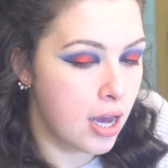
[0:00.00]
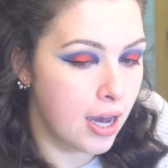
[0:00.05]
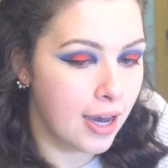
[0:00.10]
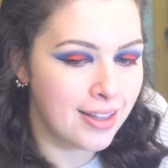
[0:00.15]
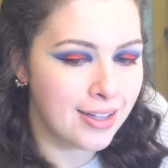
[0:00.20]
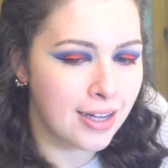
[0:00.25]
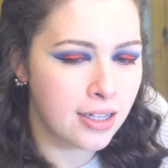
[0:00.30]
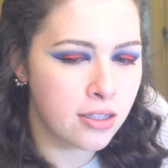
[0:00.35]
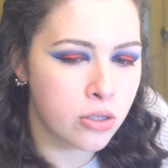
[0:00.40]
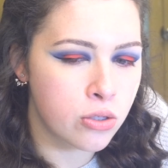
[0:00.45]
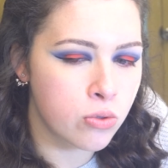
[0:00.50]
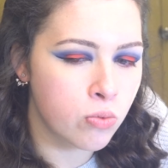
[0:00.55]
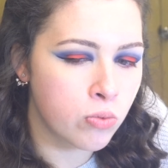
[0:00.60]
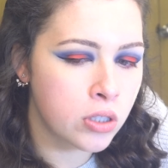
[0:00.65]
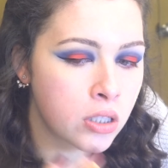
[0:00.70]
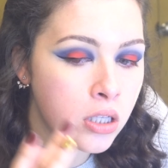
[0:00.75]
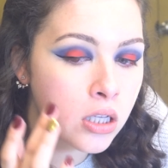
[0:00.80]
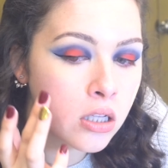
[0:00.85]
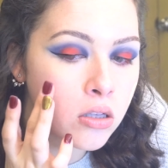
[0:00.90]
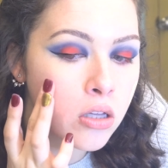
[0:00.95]
and that doesn't
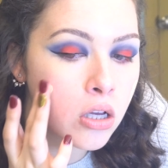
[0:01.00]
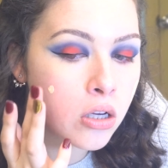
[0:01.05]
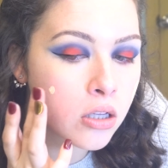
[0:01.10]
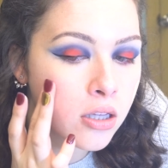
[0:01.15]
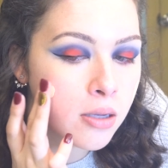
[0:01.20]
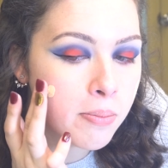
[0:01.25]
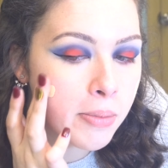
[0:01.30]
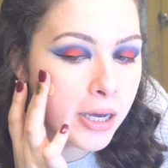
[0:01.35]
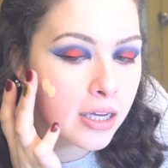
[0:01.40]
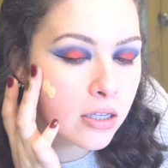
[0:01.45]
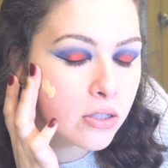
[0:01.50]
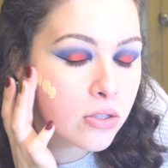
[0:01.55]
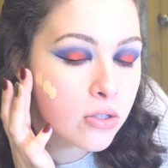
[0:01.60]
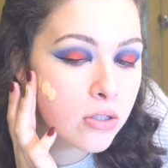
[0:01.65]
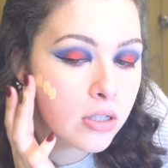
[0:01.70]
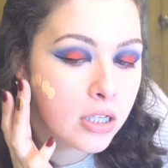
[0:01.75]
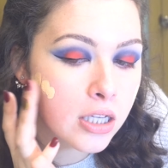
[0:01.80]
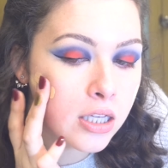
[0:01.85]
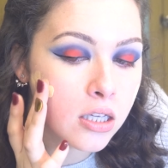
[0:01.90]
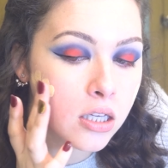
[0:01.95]
really look the
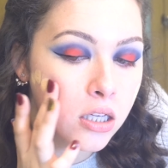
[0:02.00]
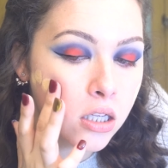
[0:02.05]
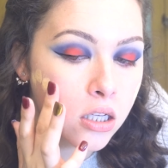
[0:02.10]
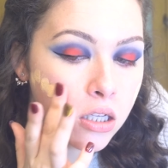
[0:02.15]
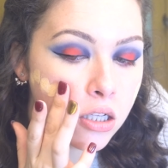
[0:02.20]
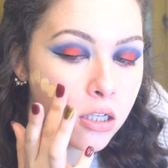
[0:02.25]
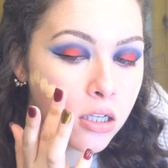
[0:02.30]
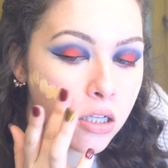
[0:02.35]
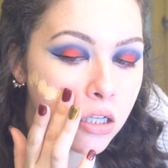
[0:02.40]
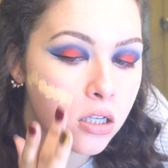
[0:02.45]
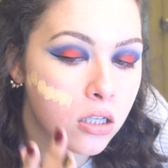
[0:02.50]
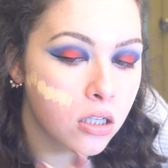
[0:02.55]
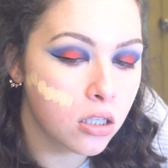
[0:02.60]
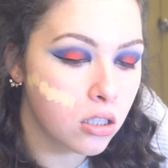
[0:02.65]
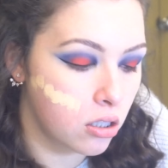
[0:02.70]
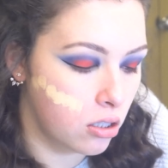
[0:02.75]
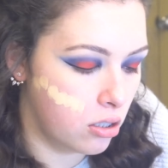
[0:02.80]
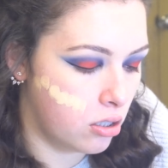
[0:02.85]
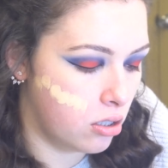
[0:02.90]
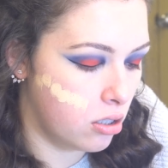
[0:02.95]
best in
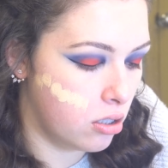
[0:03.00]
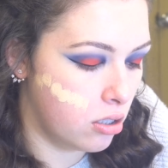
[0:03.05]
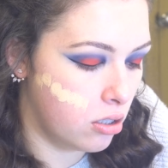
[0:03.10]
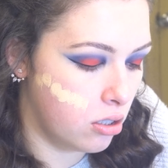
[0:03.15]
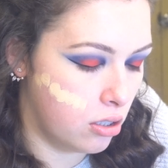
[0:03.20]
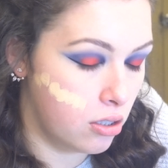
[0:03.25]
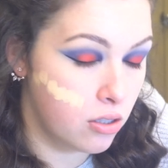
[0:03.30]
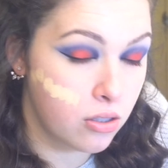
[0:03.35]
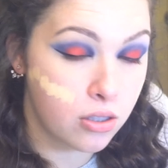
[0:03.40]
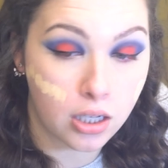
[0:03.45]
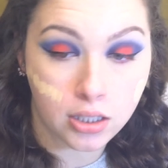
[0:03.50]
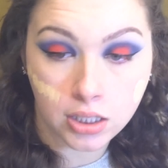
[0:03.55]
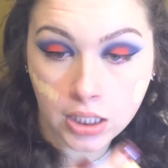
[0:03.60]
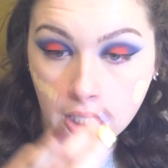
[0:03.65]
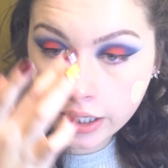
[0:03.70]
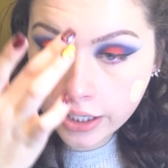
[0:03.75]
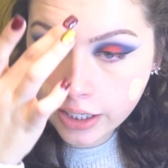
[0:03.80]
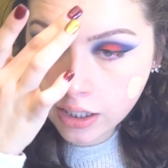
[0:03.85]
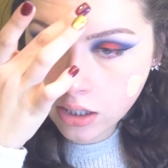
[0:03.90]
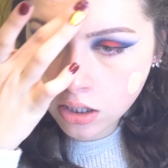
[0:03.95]

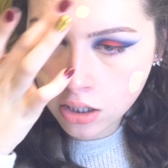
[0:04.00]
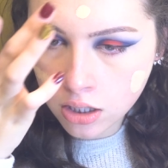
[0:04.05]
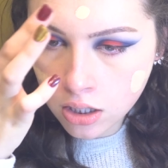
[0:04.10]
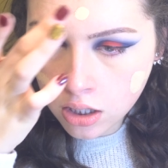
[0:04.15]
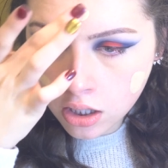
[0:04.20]
sunlight